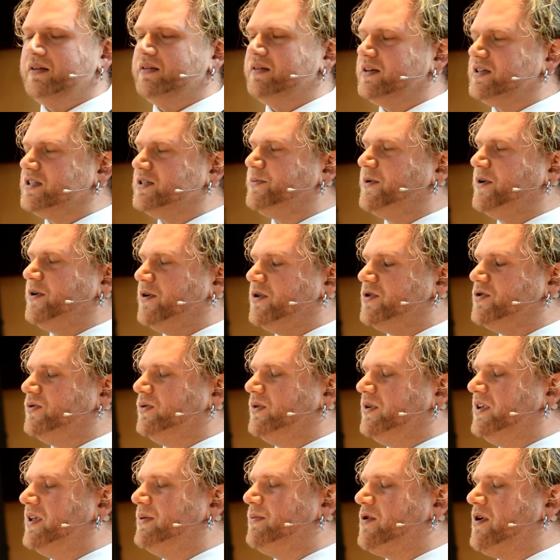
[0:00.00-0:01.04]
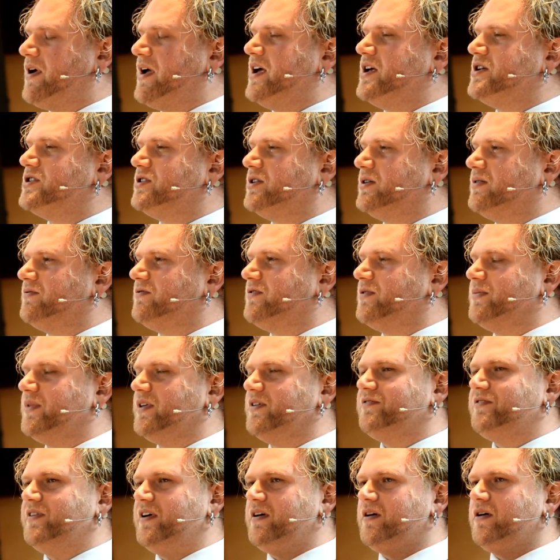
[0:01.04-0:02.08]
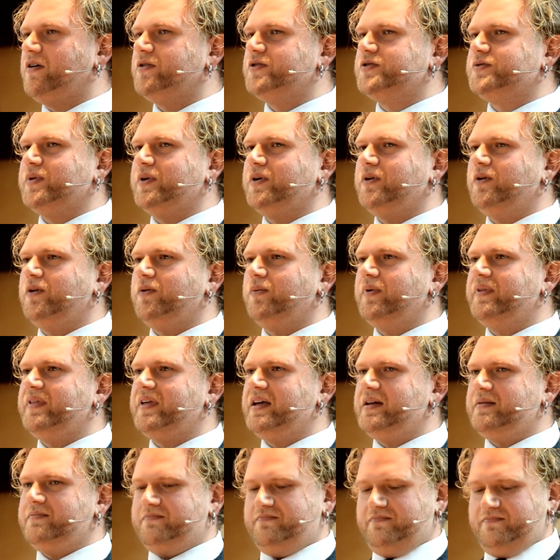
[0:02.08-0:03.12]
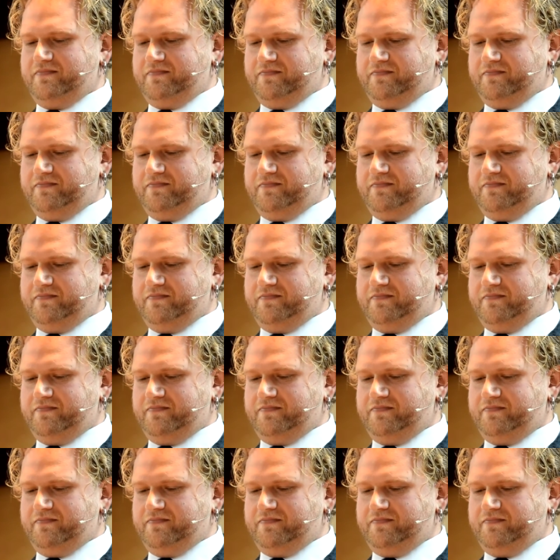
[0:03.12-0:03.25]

the spiritual liberation from the pharaohs we hold within.